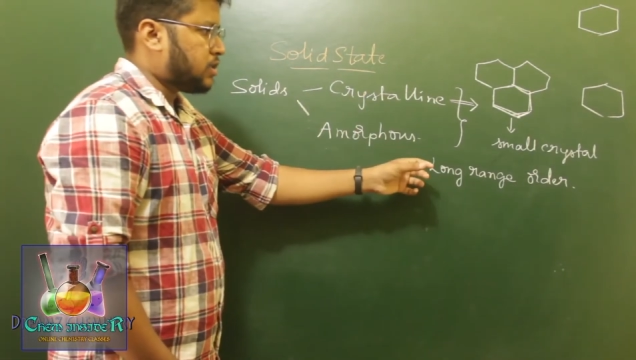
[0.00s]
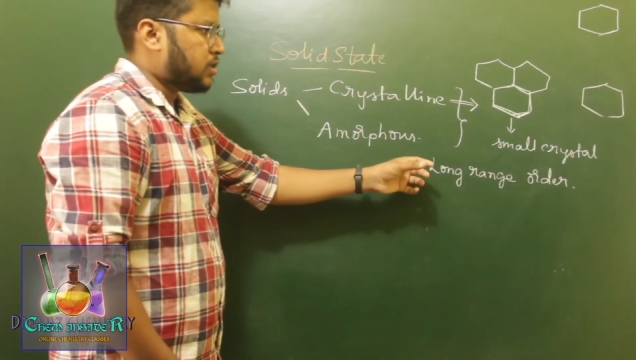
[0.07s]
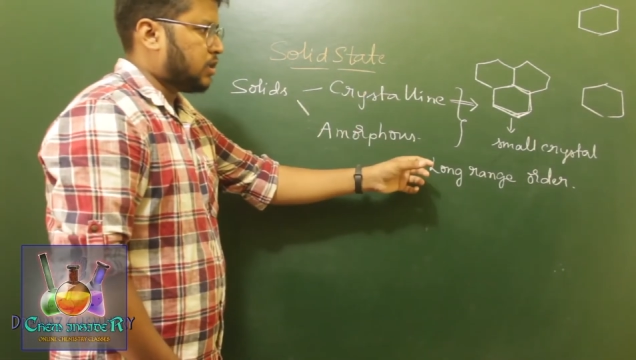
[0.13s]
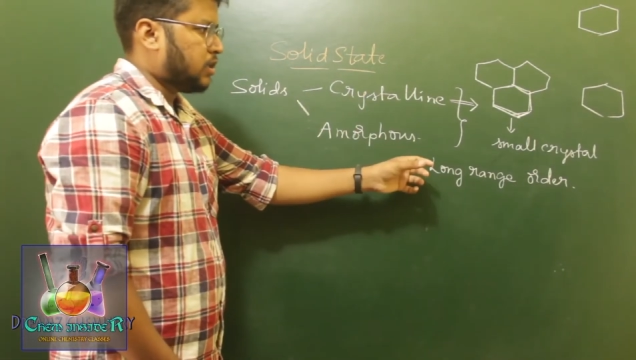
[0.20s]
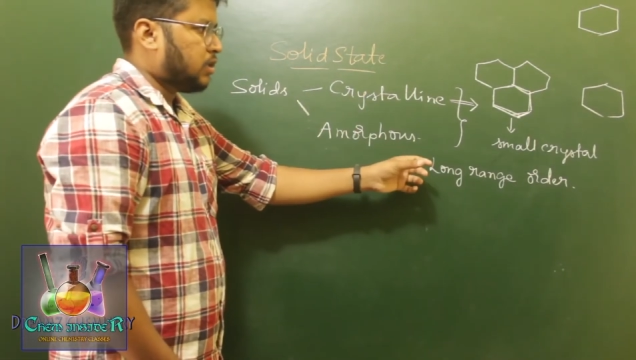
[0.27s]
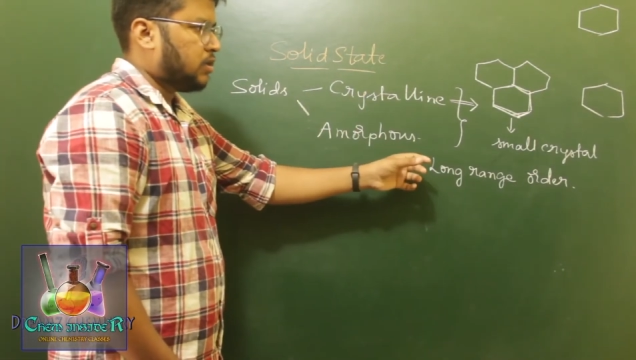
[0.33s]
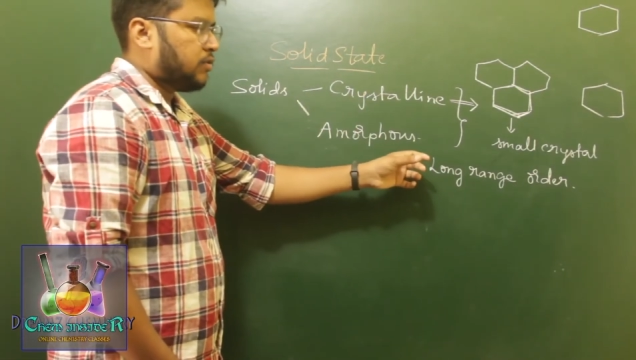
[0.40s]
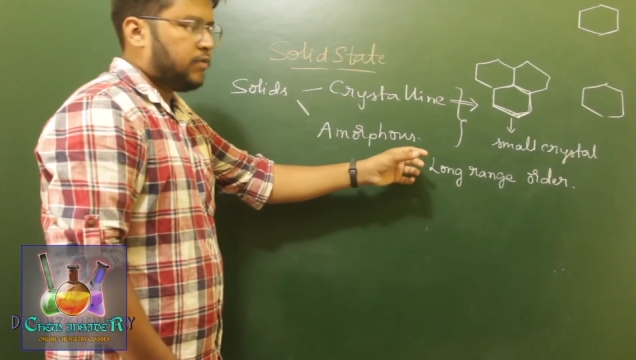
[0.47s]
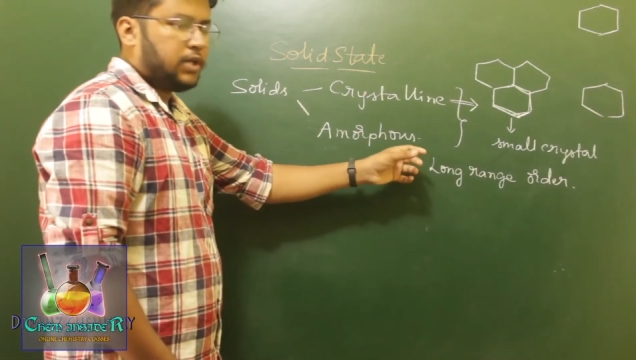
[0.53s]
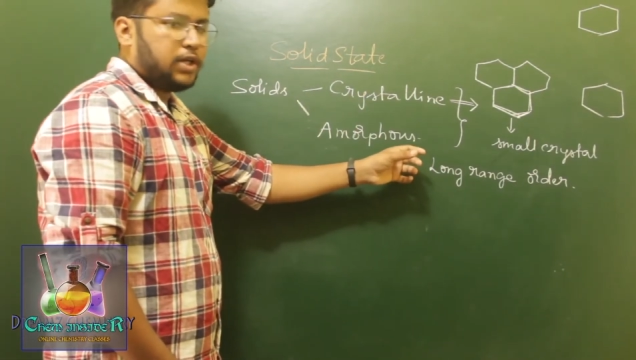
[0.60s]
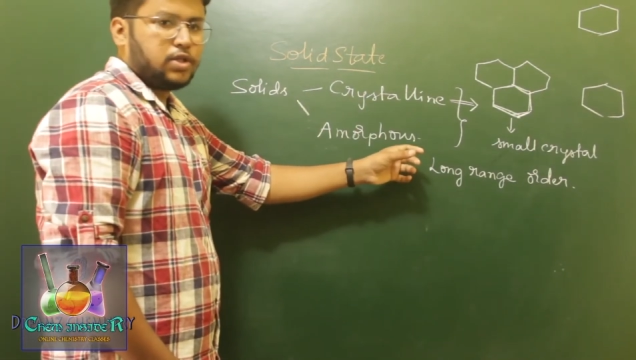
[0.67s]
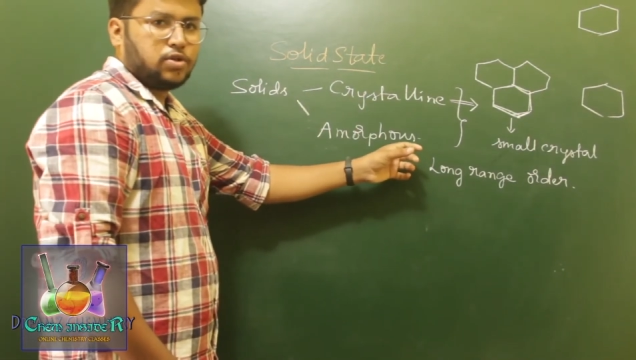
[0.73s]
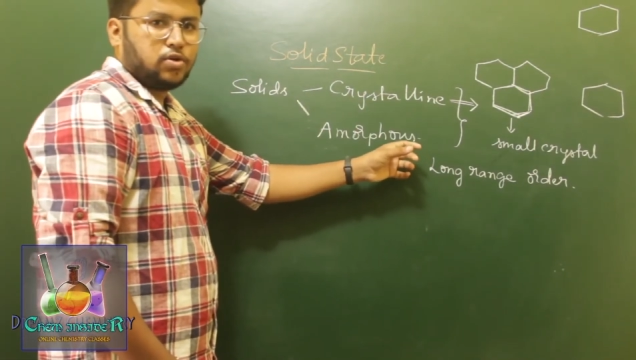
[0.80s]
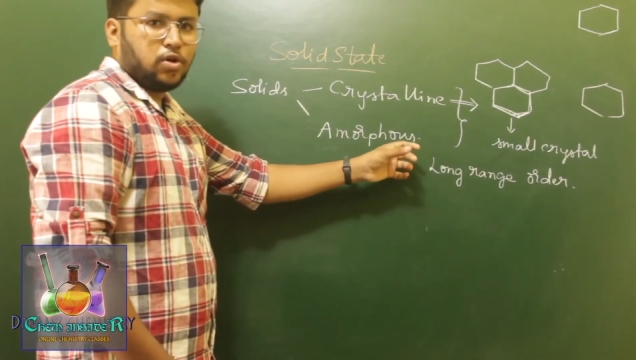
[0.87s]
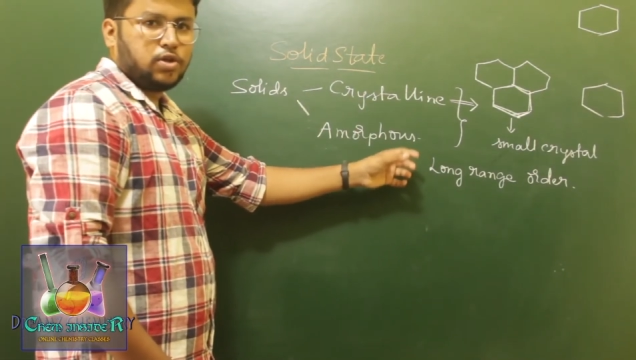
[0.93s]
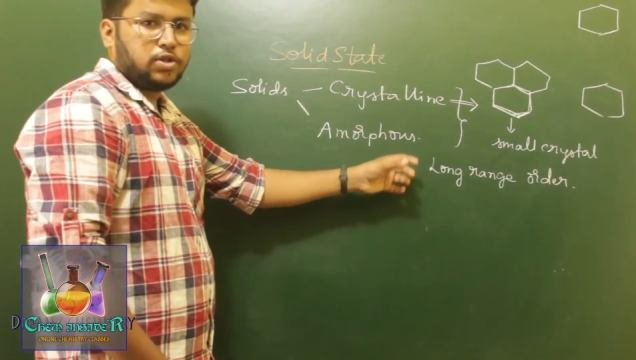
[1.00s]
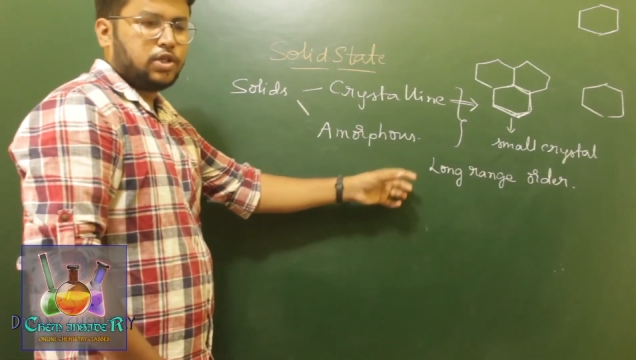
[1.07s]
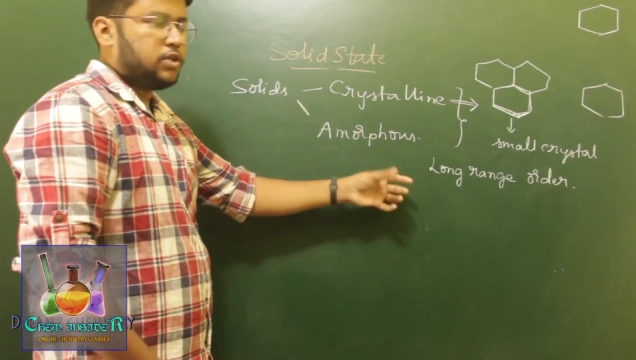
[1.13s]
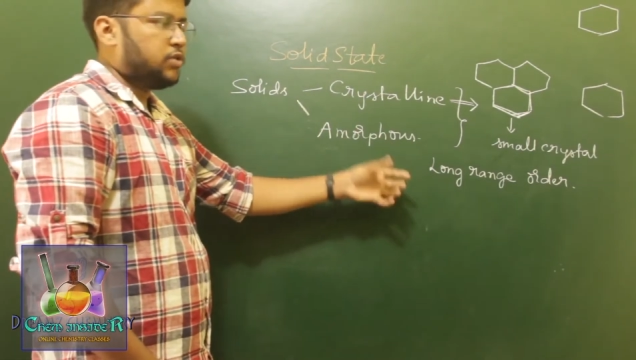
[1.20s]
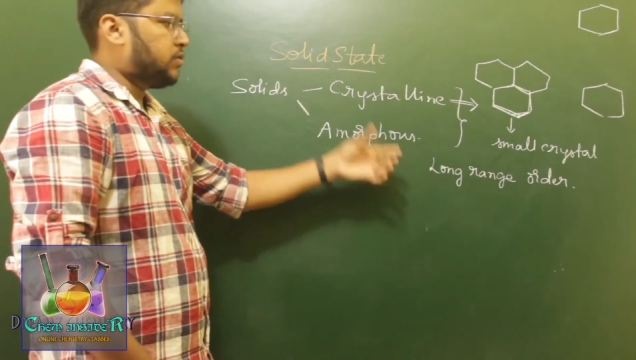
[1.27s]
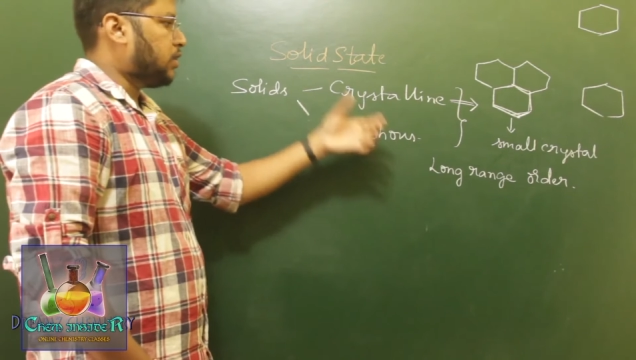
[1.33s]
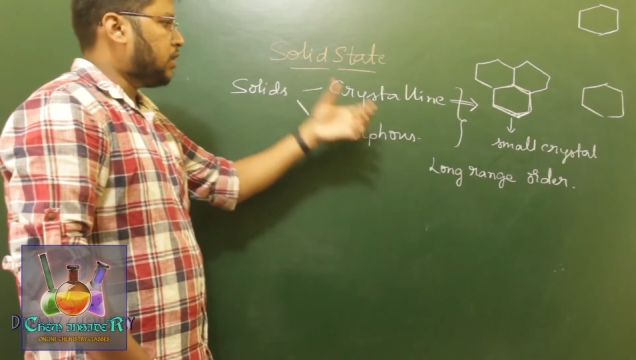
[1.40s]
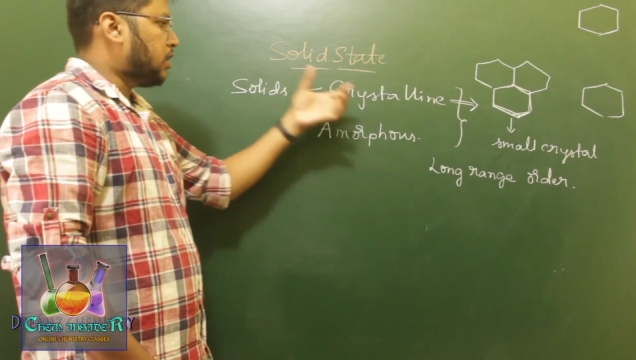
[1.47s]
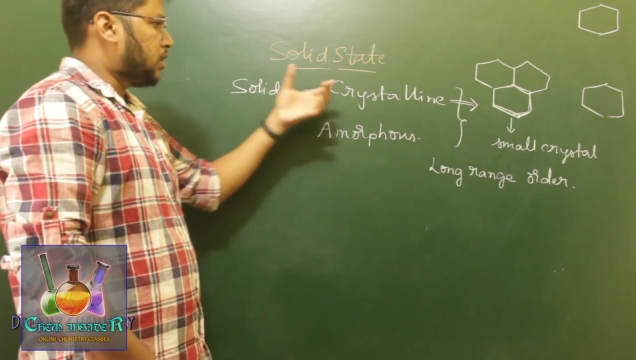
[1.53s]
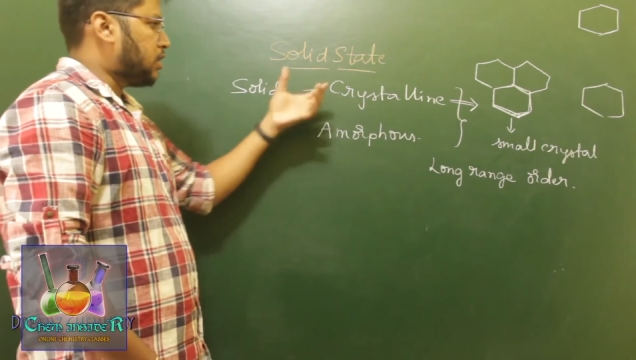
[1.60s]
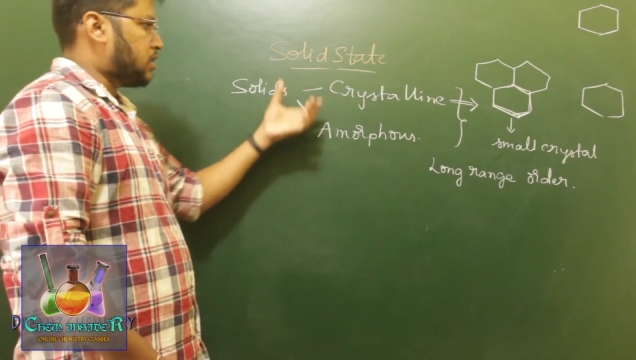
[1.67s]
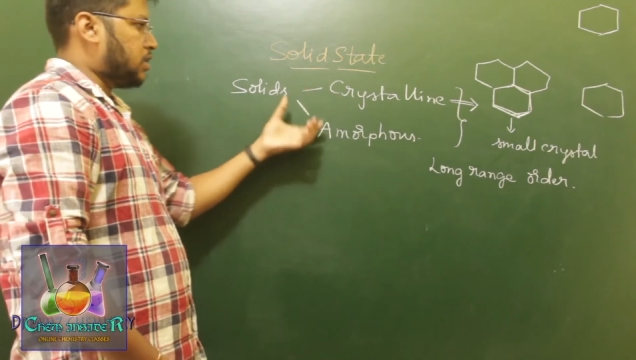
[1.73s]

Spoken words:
which is constituting a crystalline